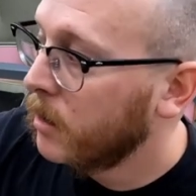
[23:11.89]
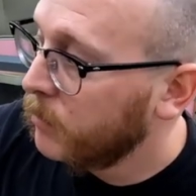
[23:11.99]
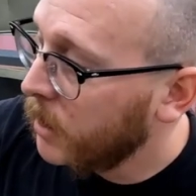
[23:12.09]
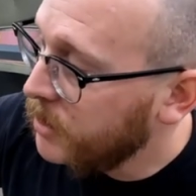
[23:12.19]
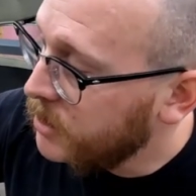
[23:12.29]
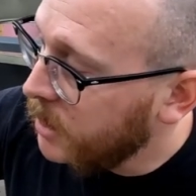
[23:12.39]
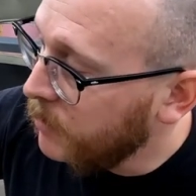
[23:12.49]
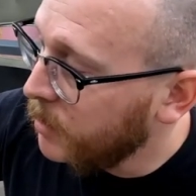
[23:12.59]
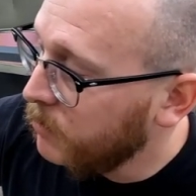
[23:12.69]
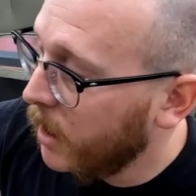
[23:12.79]
But just
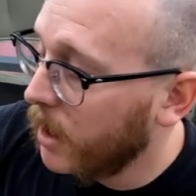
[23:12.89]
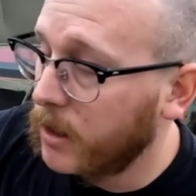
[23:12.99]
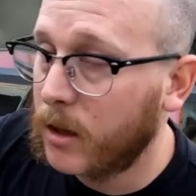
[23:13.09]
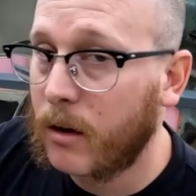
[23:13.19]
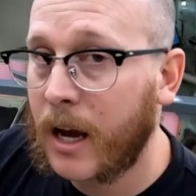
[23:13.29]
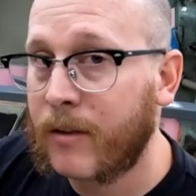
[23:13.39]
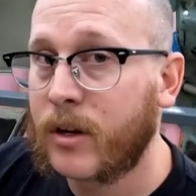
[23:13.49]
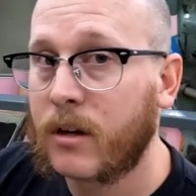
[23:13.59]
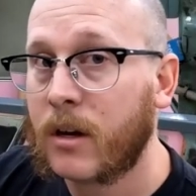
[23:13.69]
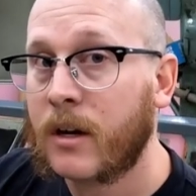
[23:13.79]
keep in mind, you know,
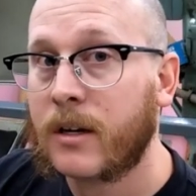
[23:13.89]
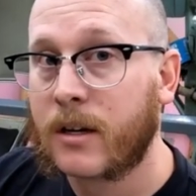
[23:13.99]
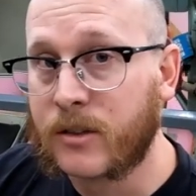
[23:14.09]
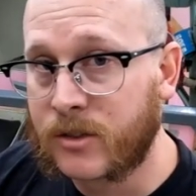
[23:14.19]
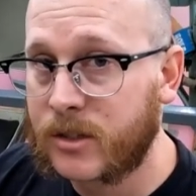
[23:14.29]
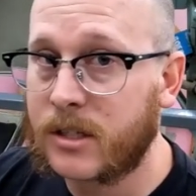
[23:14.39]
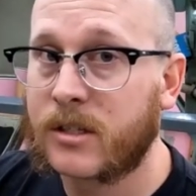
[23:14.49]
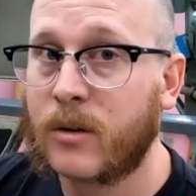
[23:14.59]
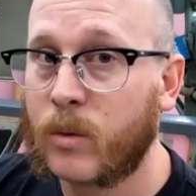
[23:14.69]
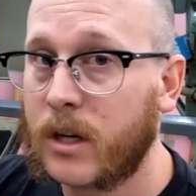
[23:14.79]
having
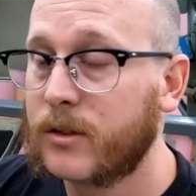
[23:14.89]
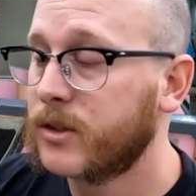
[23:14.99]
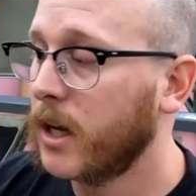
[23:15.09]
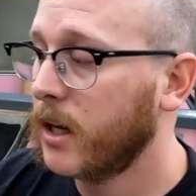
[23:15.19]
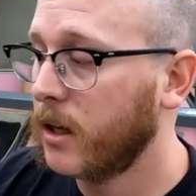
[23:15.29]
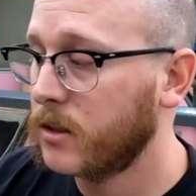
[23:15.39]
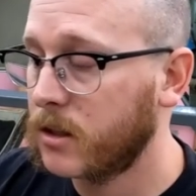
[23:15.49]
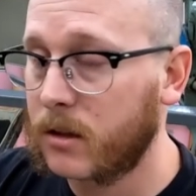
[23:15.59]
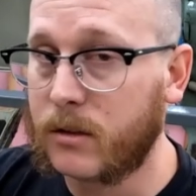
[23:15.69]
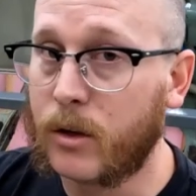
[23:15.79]
consistent weld settings,
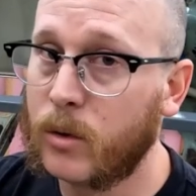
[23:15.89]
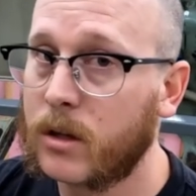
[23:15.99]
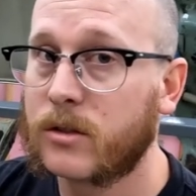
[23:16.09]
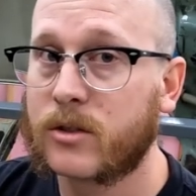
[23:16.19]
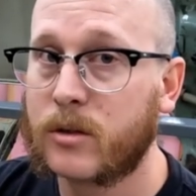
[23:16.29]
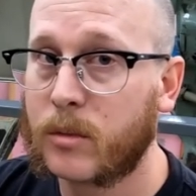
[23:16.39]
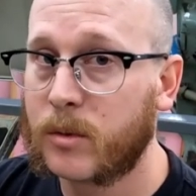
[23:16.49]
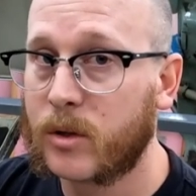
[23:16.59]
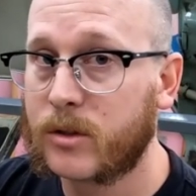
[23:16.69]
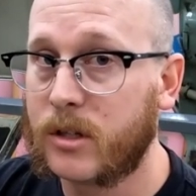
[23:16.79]
new
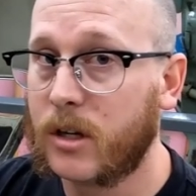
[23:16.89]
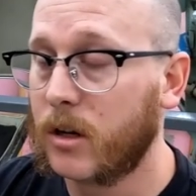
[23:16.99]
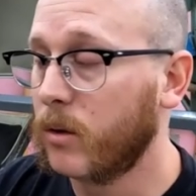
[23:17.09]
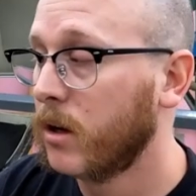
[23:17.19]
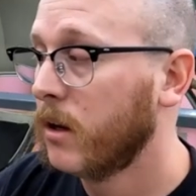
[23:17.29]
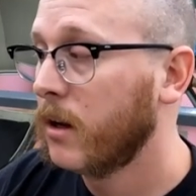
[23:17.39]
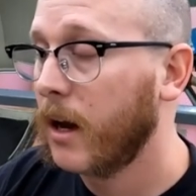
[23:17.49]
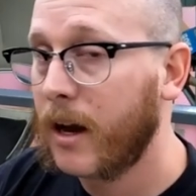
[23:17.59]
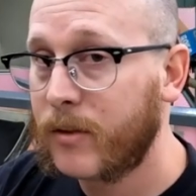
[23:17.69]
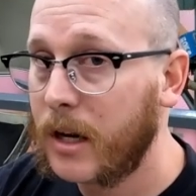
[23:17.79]
consumables, you know,
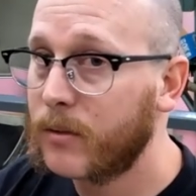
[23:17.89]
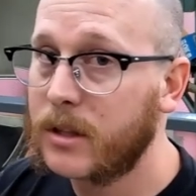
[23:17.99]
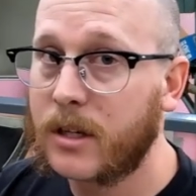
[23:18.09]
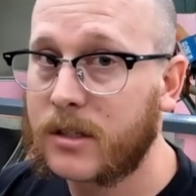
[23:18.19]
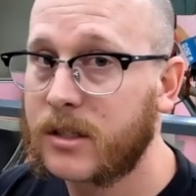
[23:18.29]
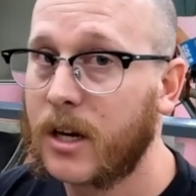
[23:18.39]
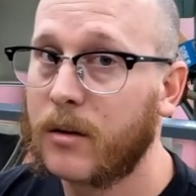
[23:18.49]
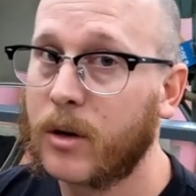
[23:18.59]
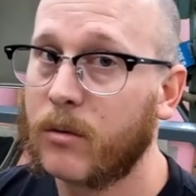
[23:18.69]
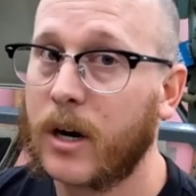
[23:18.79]
having everything set
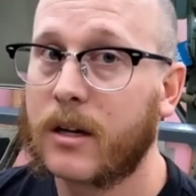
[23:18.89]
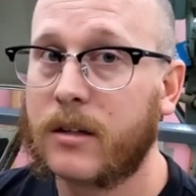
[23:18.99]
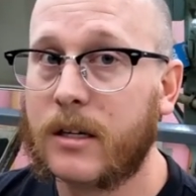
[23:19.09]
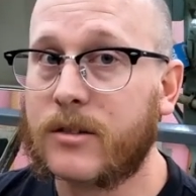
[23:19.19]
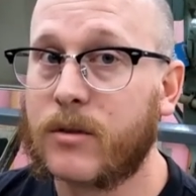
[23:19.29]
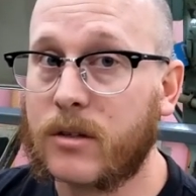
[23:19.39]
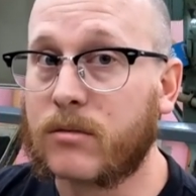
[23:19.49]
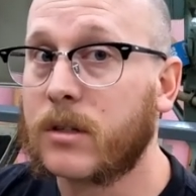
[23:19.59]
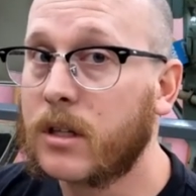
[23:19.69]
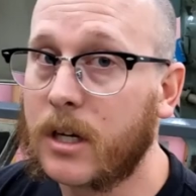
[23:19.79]
up correctly is, is
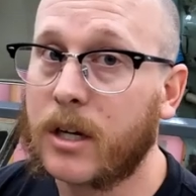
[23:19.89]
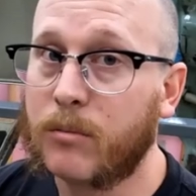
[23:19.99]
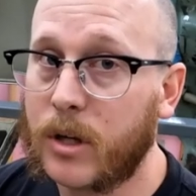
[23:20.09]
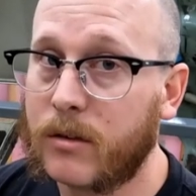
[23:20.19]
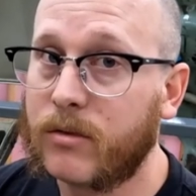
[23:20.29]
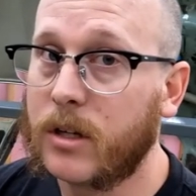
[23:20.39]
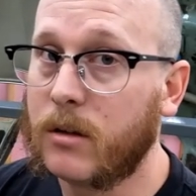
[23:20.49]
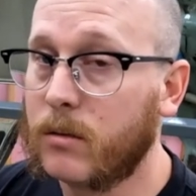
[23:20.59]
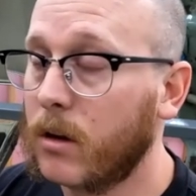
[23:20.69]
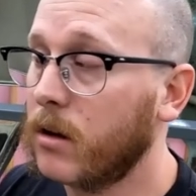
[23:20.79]
really going to benefit
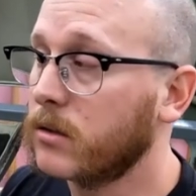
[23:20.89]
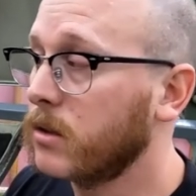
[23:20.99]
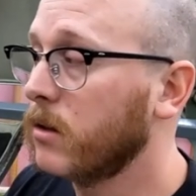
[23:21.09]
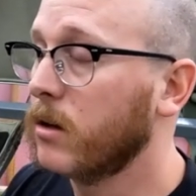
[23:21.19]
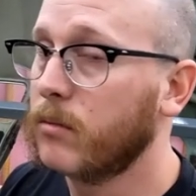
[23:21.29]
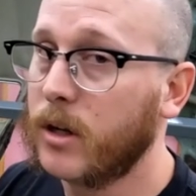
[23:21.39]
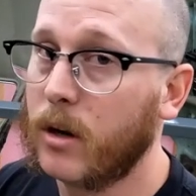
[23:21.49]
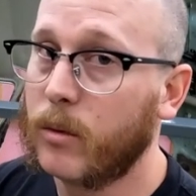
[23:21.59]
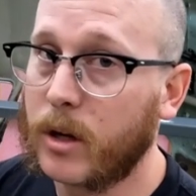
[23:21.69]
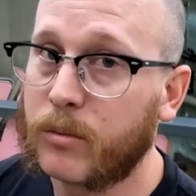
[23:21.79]
you long term, you
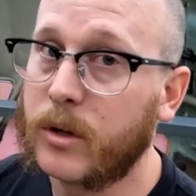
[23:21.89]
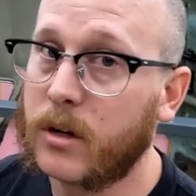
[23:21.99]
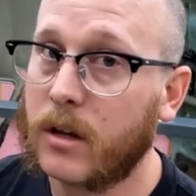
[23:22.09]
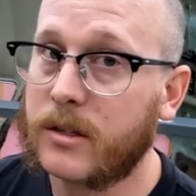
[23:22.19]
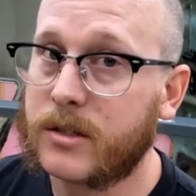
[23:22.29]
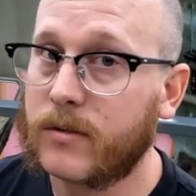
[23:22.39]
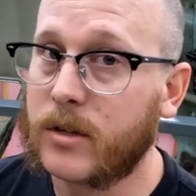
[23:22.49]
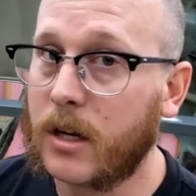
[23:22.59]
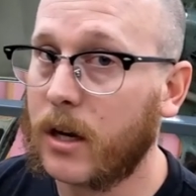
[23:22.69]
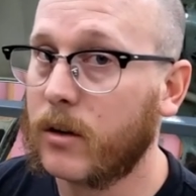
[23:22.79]
know, when you're putting all this stuff
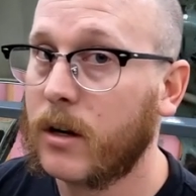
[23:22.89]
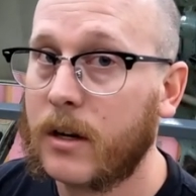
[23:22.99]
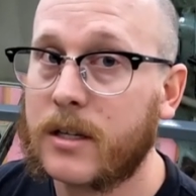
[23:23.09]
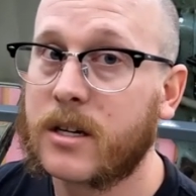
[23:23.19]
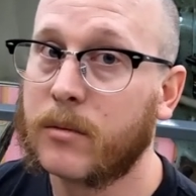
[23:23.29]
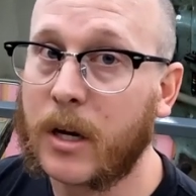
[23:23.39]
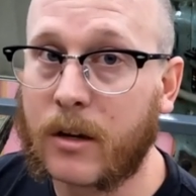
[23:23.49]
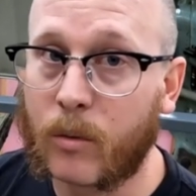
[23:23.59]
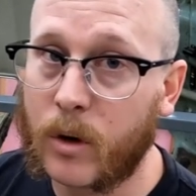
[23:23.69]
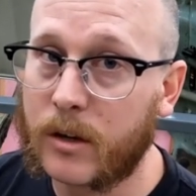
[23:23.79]
together. It's going to
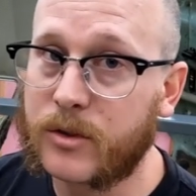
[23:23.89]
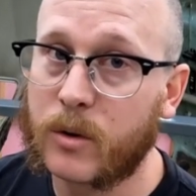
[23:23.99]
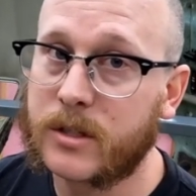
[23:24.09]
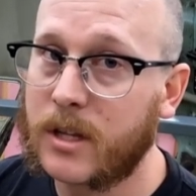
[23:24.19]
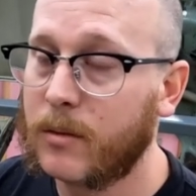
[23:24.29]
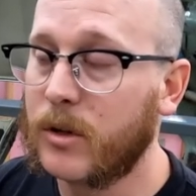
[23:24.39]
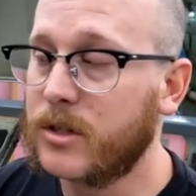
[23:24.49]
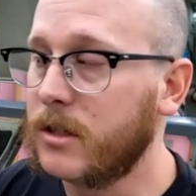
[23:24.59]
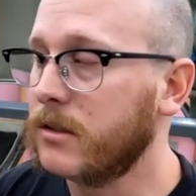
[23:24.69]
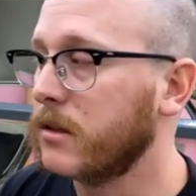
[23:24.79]
make your weld joints that
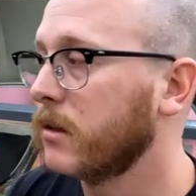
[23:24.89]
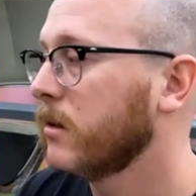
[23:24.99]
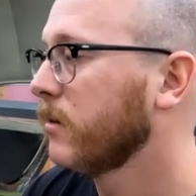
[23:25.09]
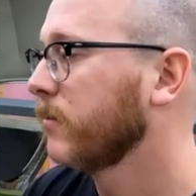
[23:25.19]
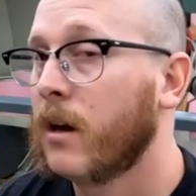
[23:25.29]
much easier.